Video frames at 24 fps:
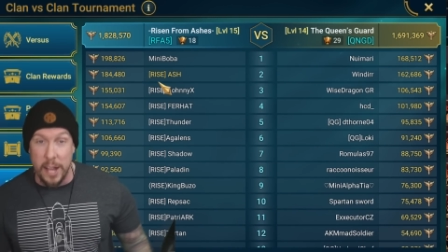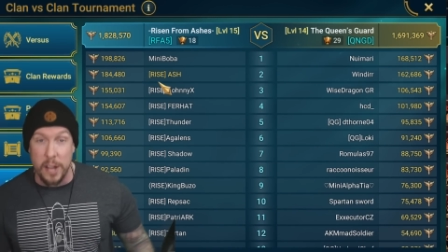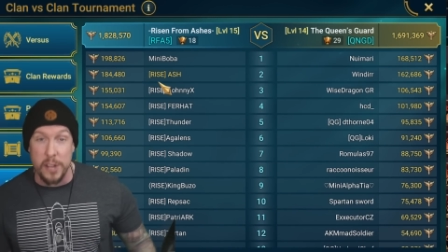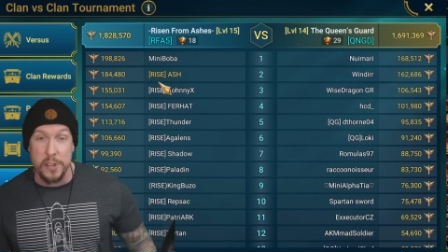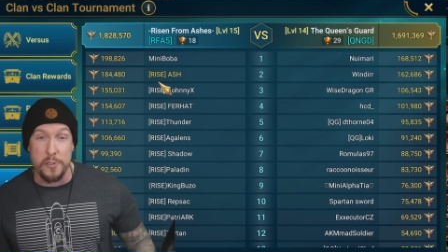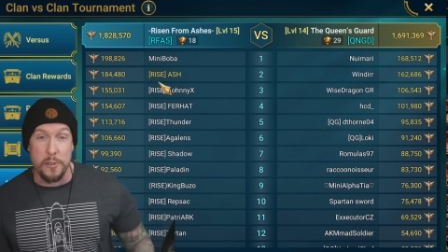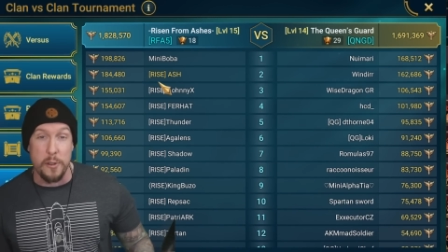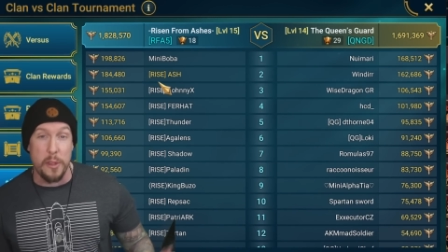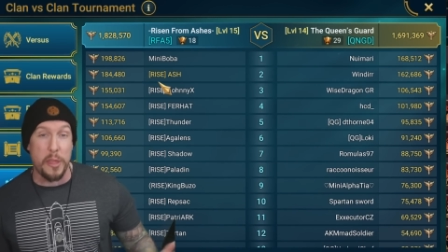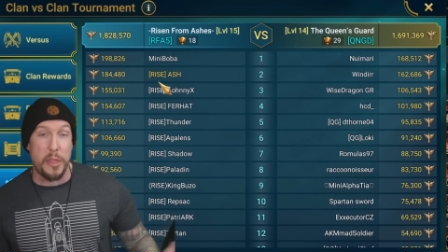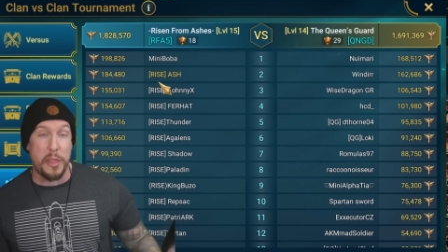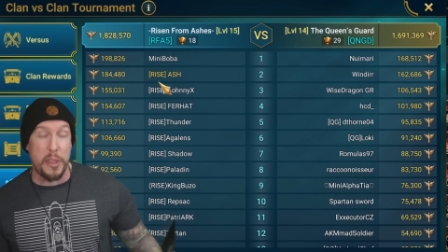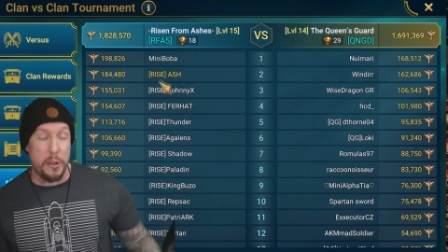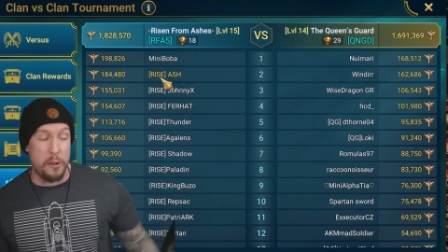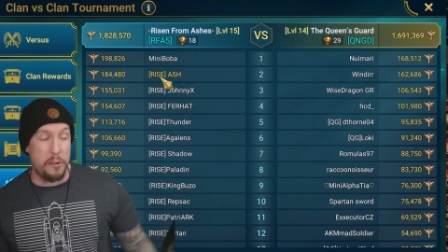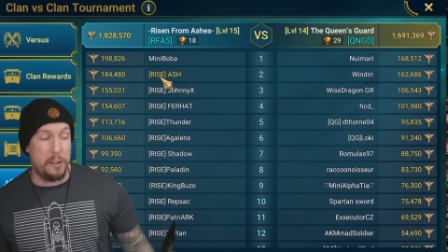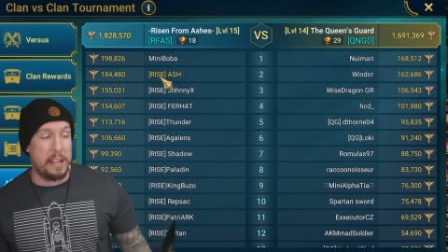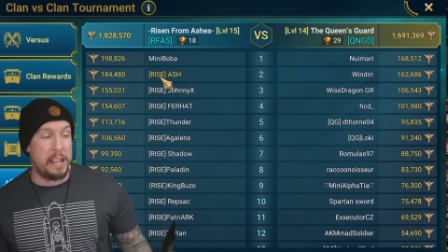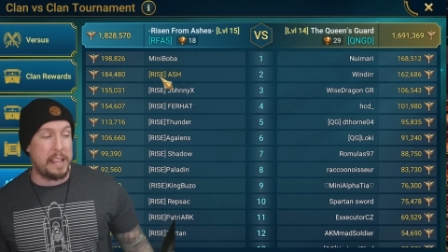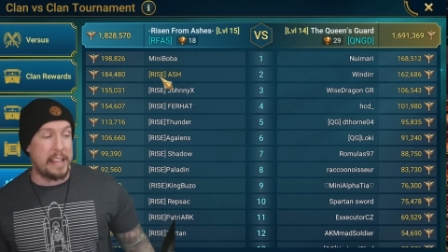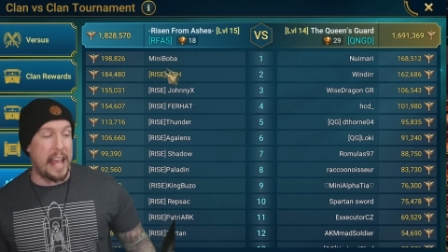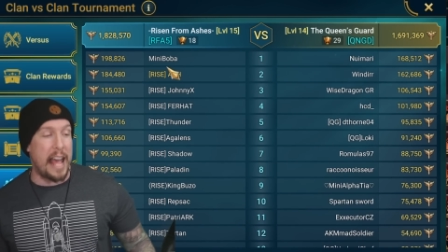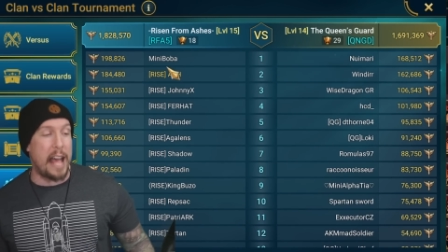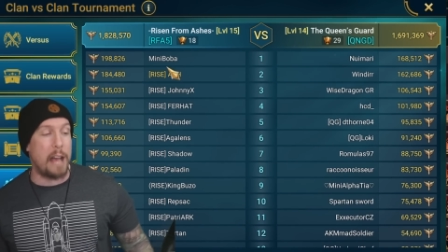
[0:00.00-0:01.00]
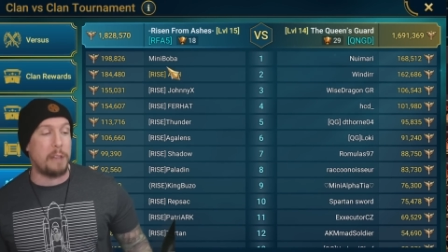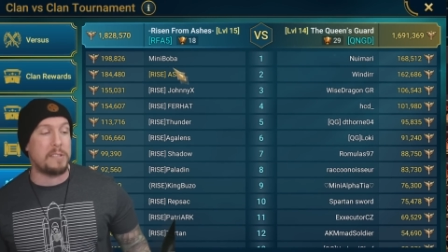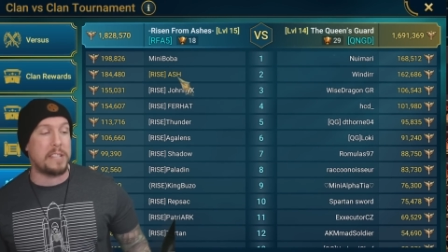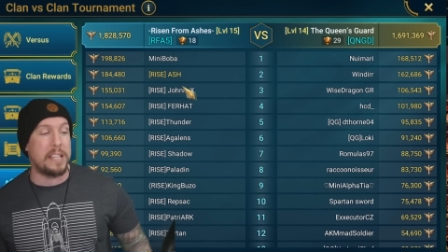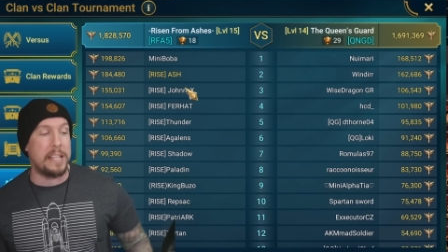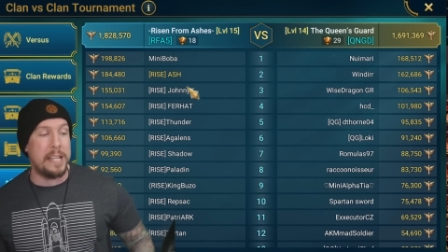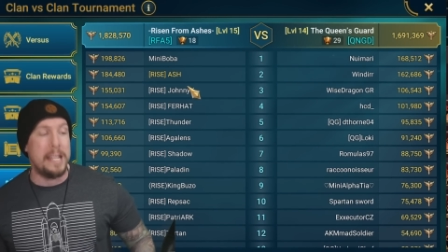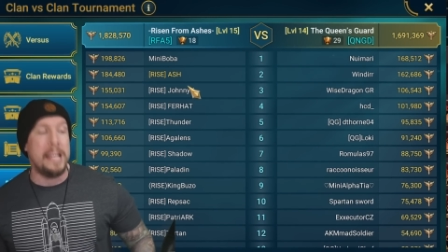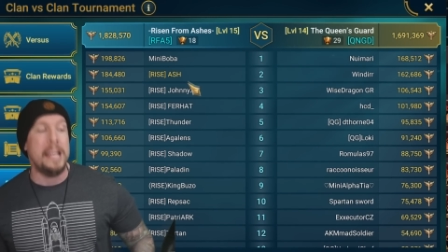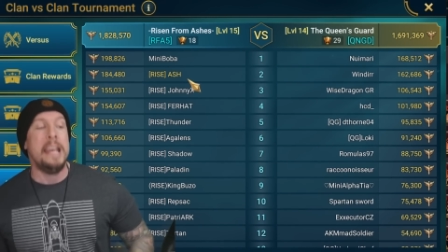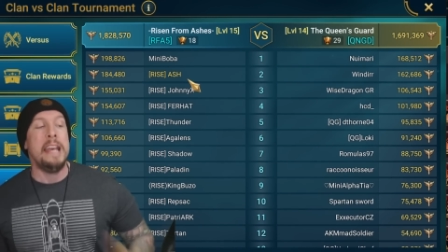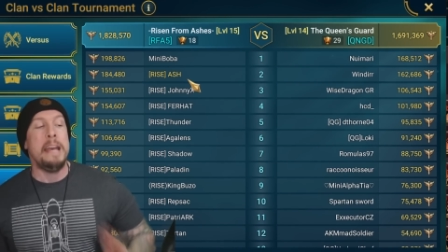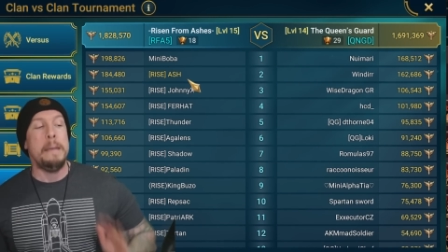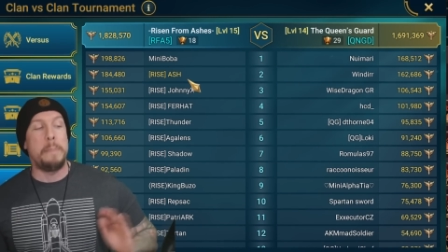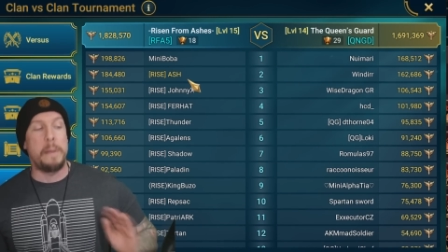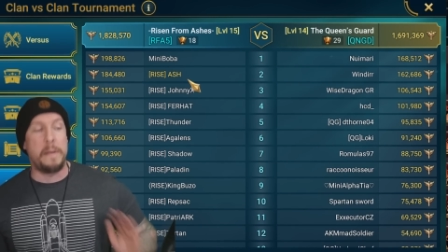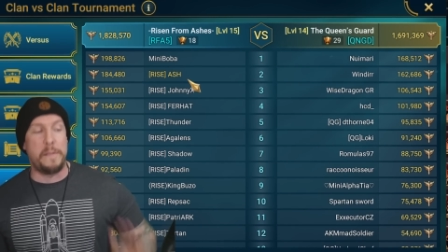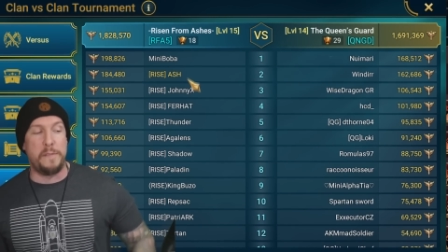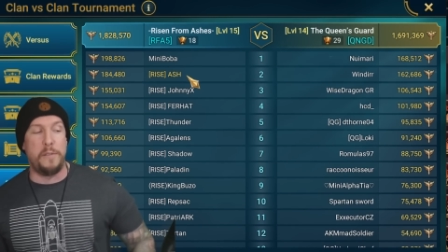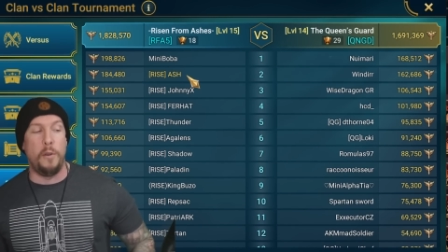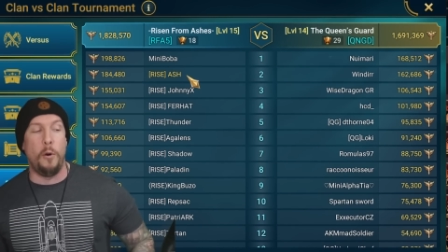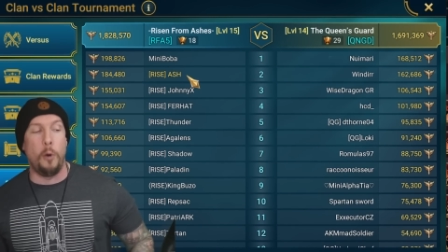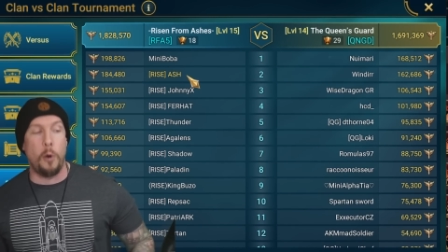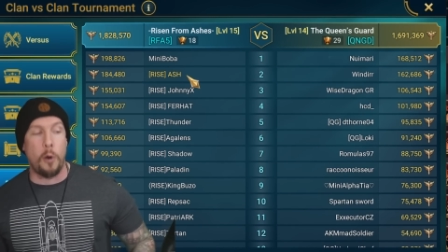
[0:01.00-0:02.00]
130,000
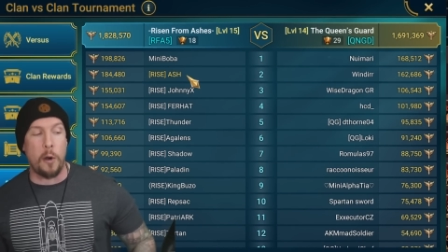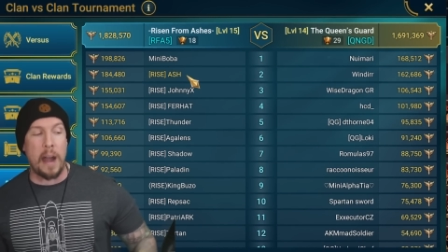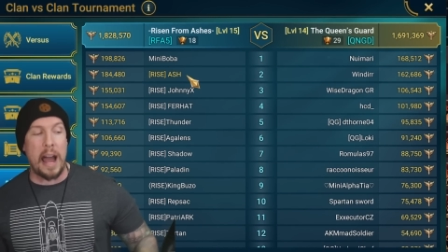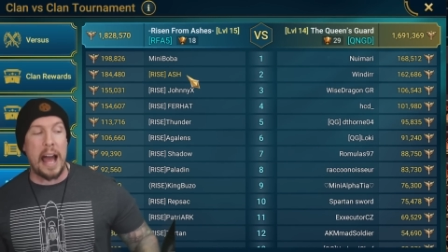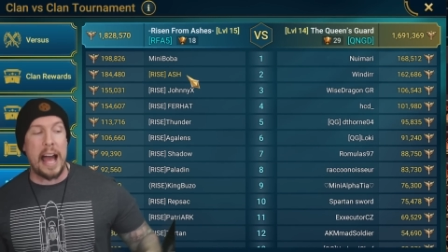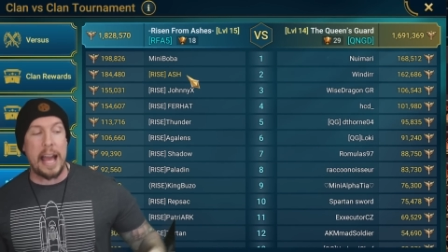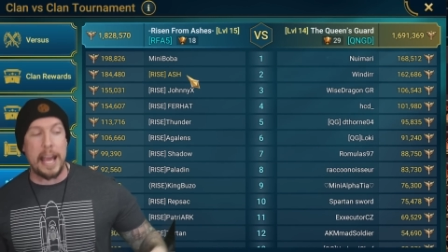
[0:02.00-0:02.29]
before